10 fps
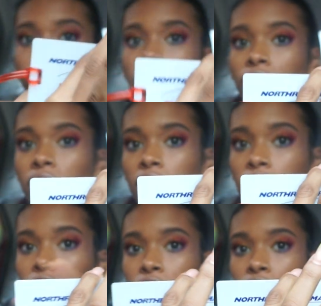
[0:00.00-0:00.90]
really, really
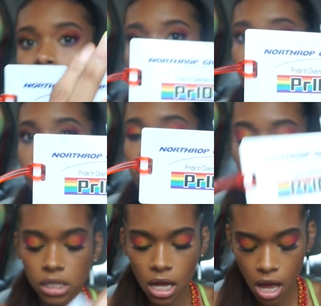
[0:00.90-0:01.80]

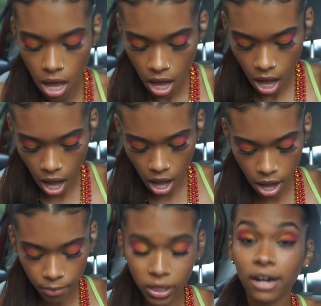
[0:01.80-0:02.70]
cute.
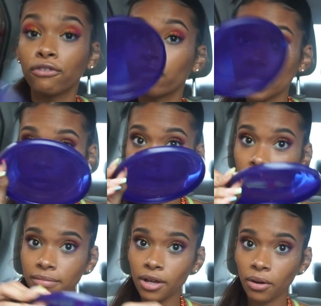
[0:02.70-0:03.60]
We got a
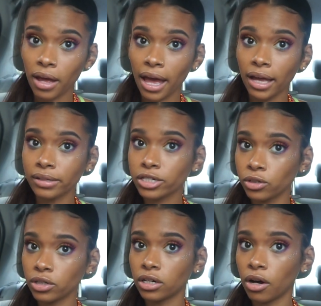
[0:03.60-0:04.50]
Frisbee, okay, so
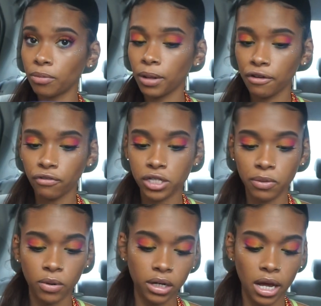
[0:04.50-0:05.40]
you can play
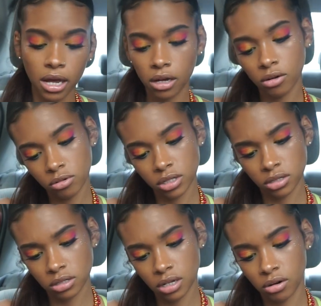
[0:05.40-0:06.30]
Frisbee one day. Who is
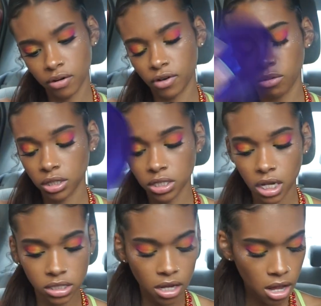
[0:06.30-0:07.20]
this? I don't even know what this
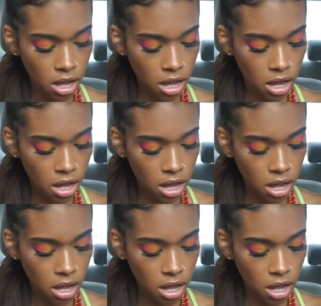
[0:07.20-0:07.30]
is.